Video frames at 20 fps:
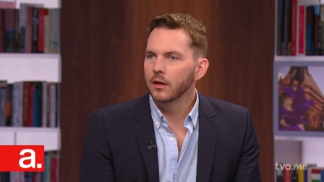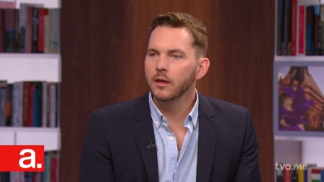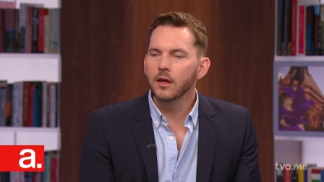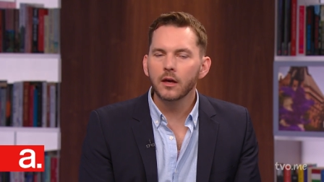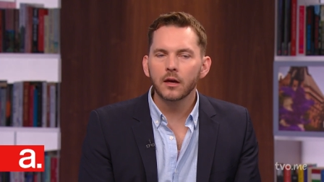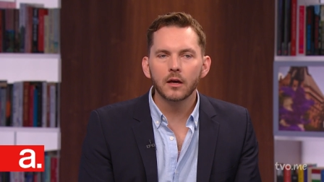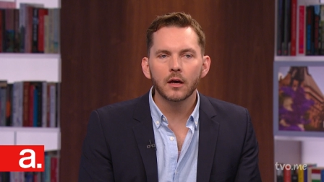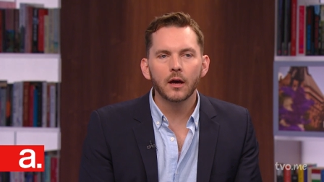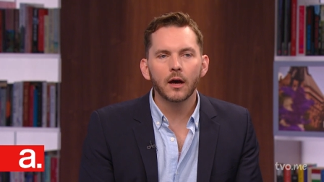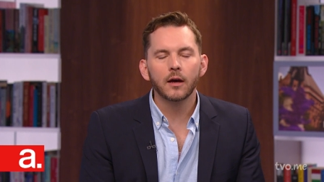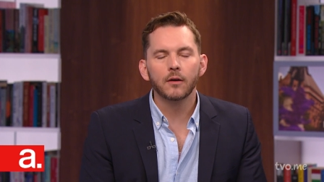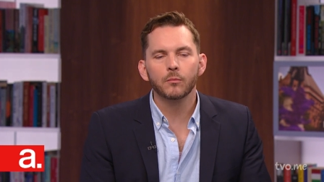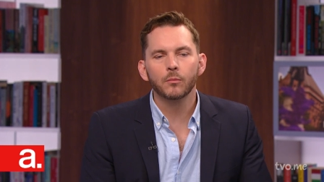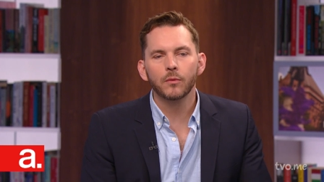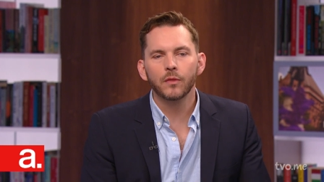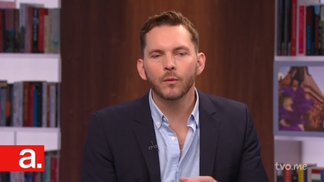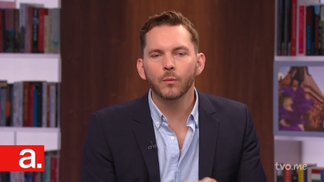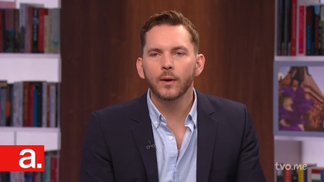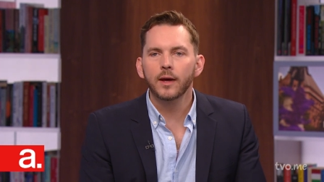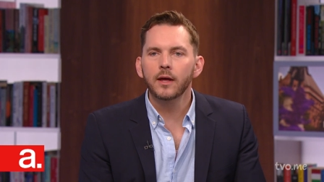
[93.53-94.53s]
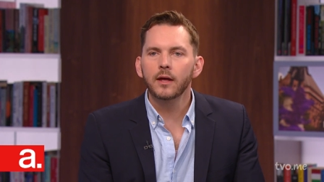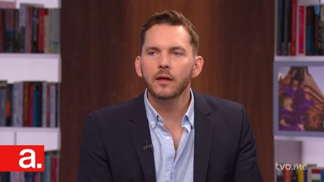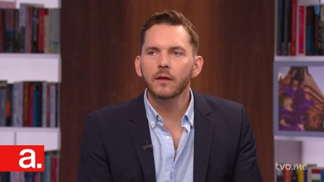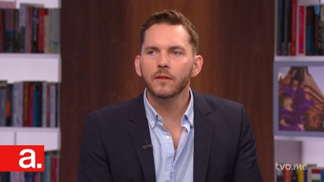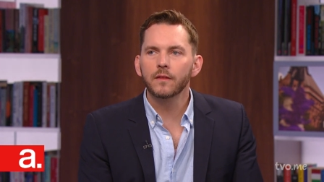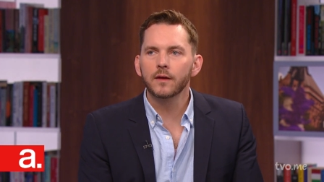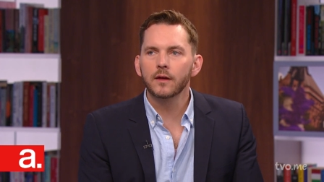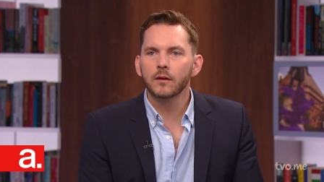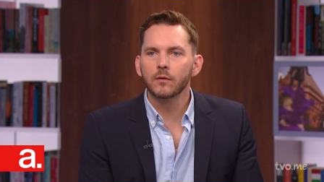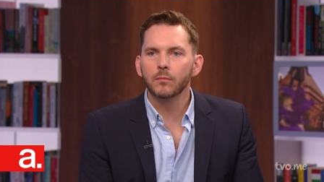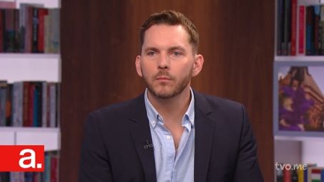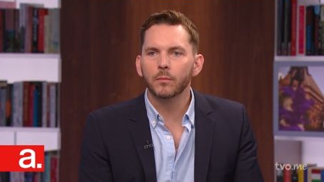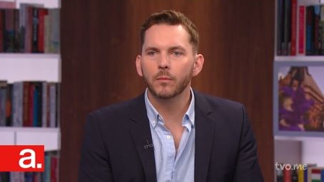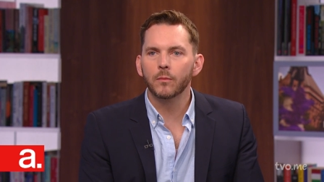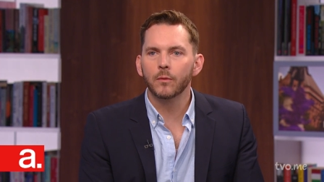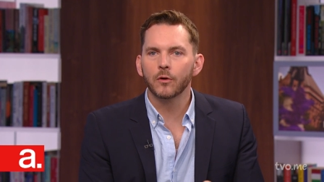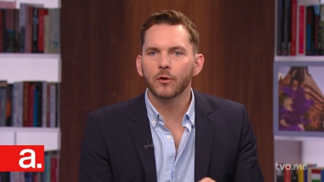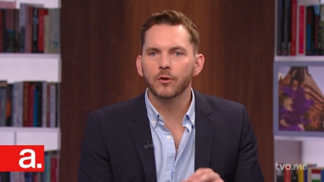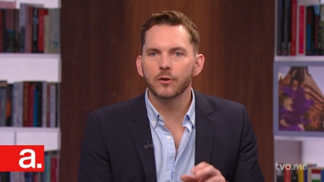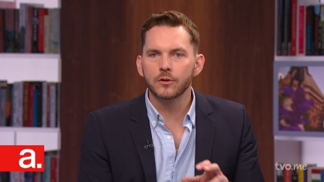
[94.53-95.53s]
Yeah, uh, the way that
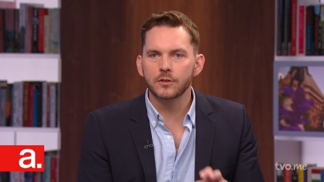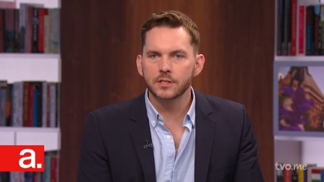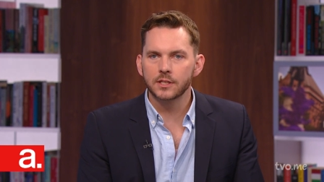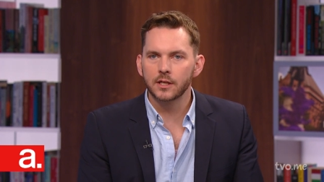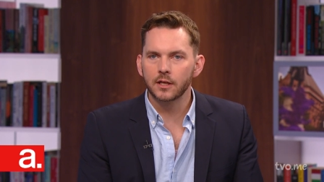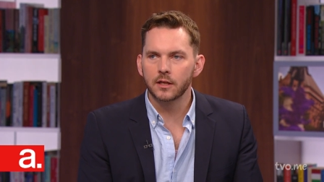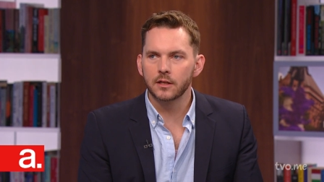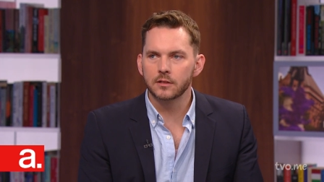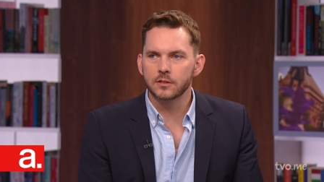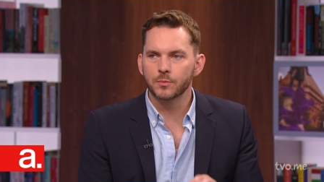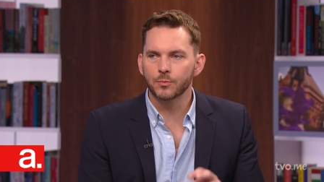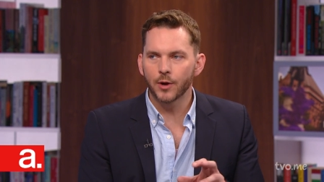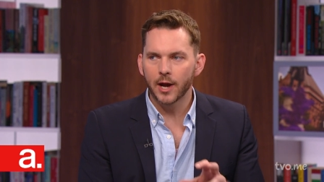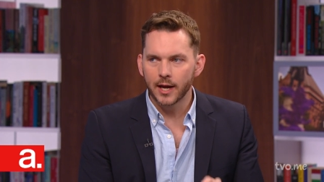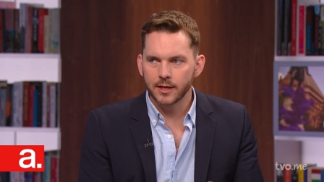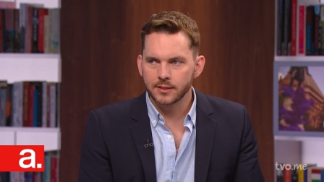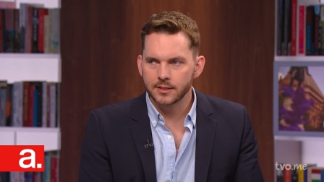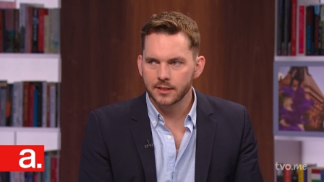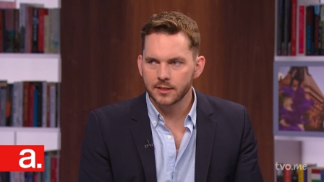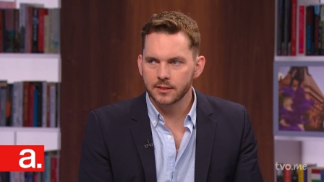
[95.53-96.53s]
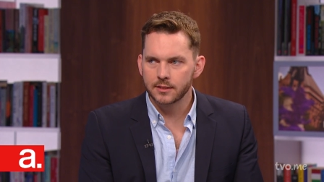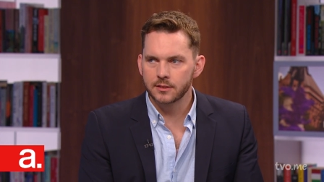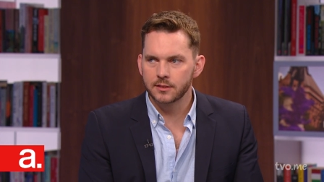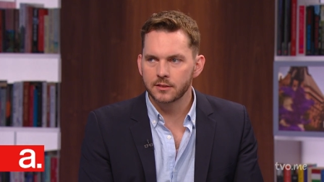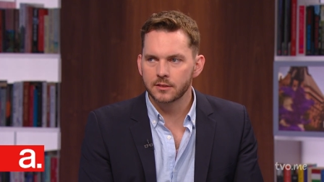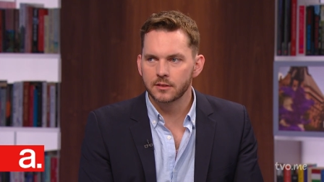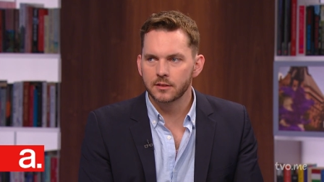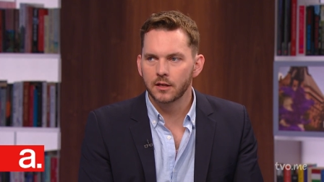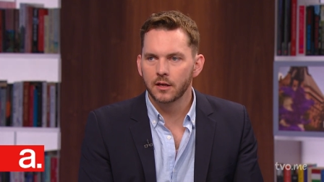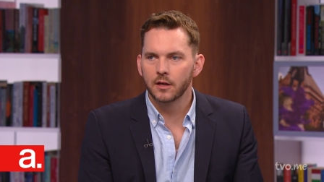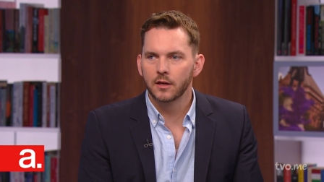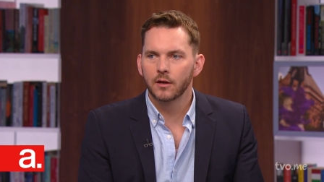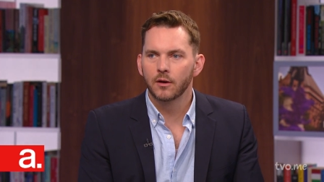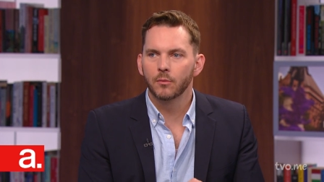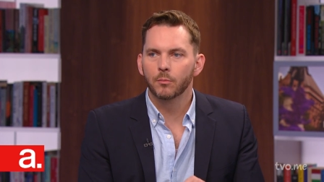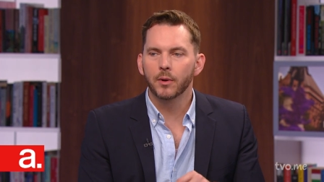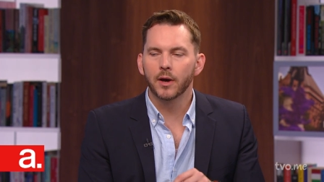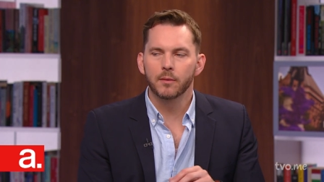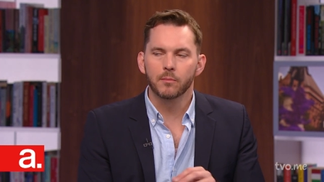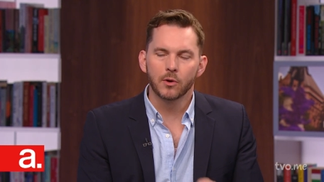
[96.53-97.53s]
cruising is practiced
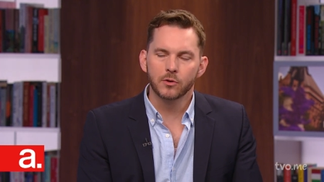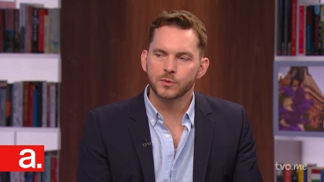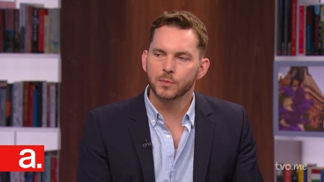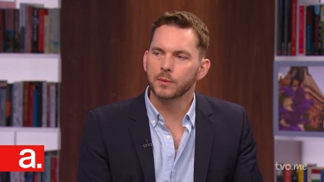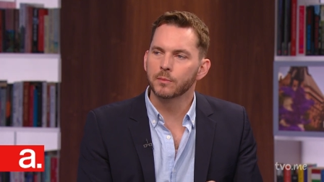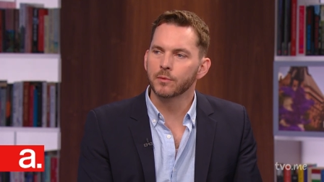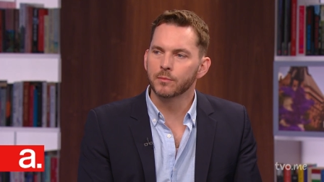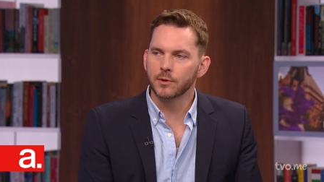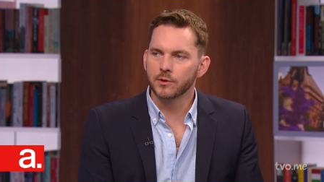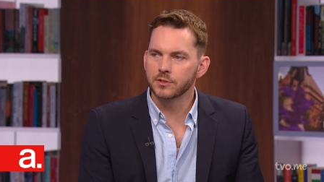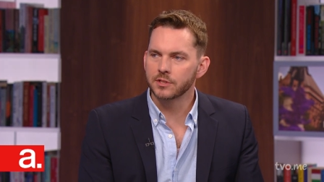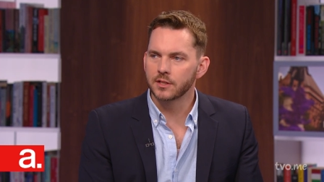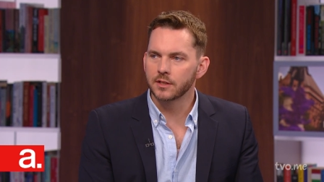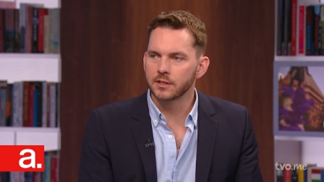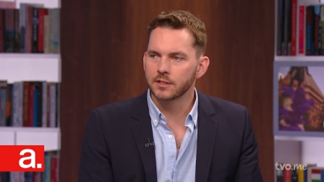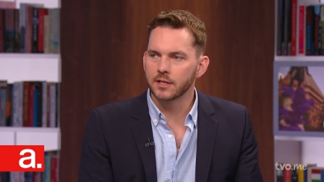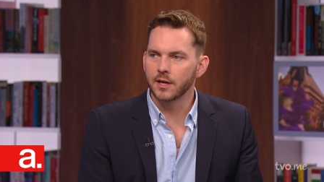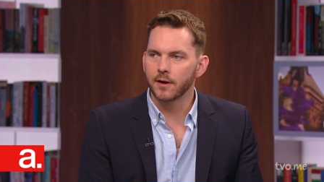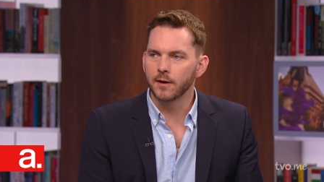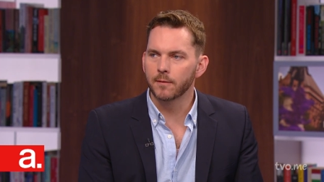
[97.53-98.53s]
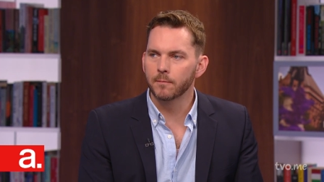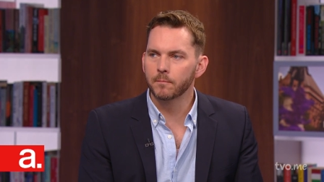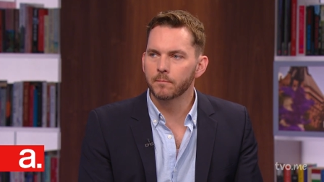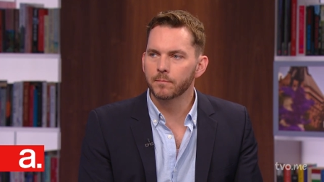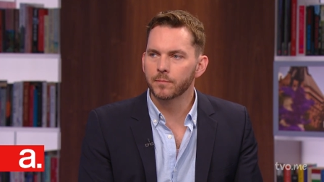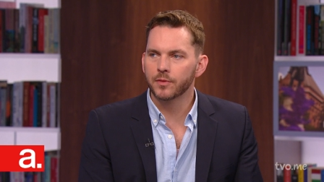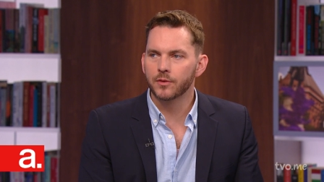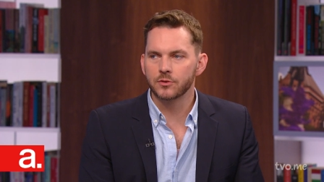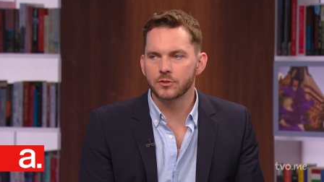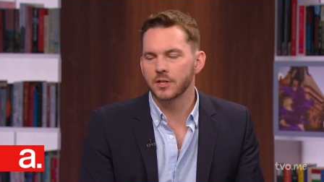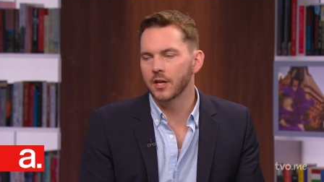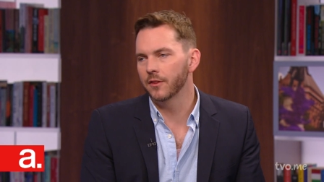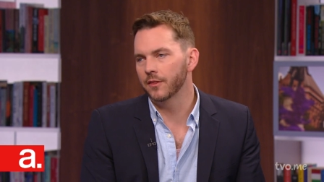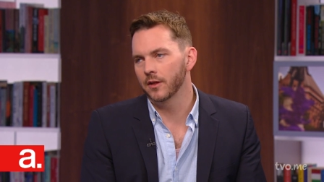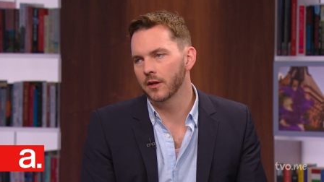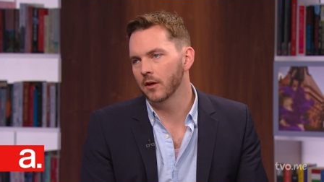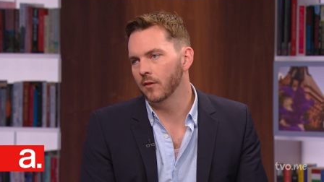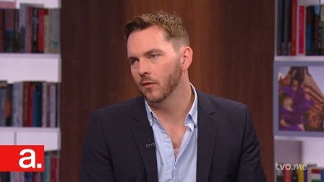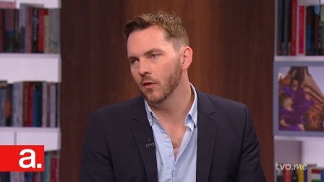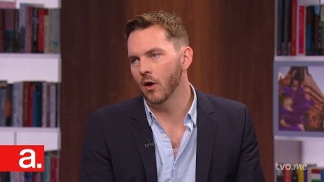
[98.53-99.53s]
by most people most of the time, there's
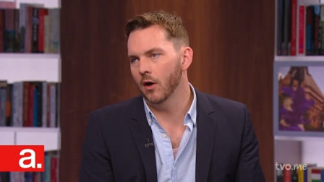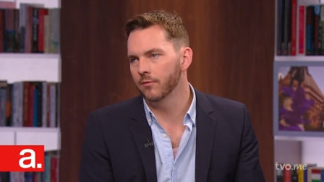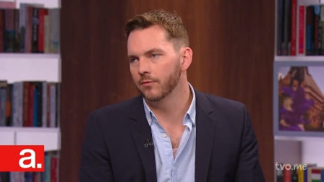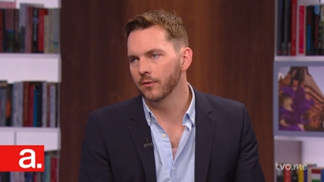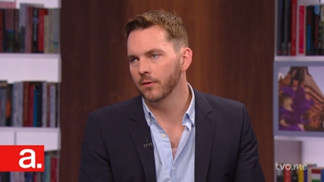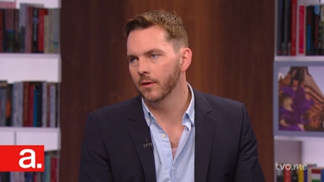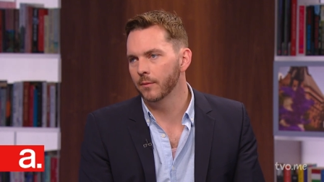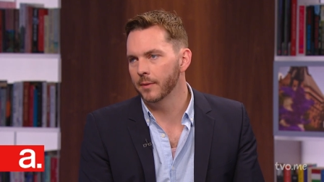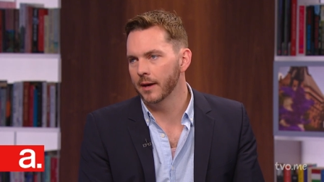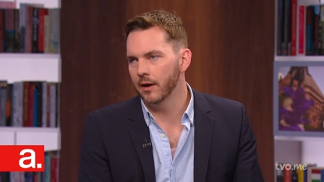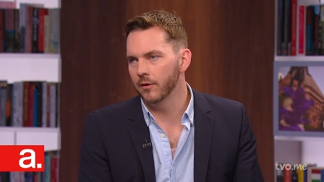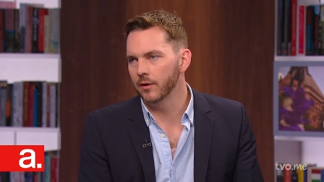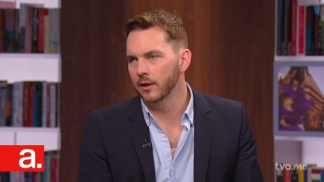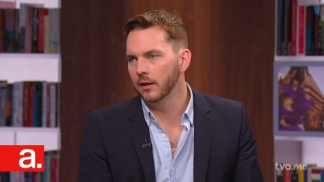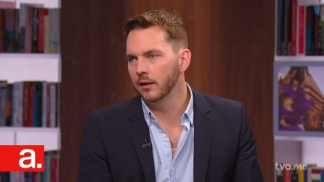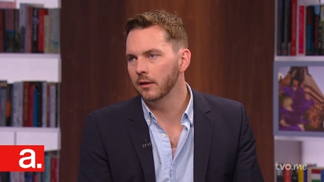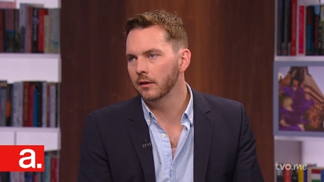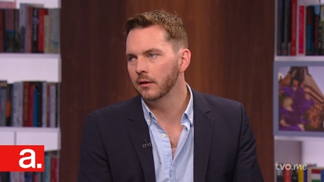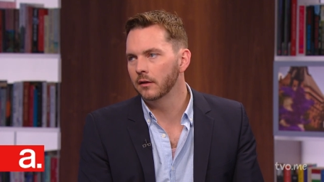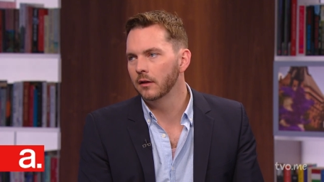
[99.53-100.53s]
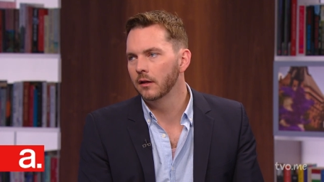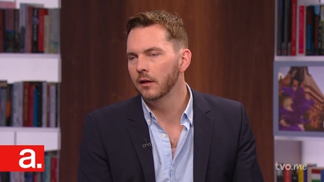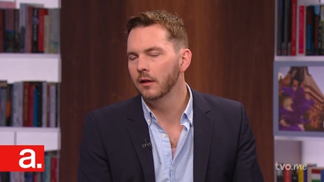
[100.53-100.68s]
nothing unlawful about it.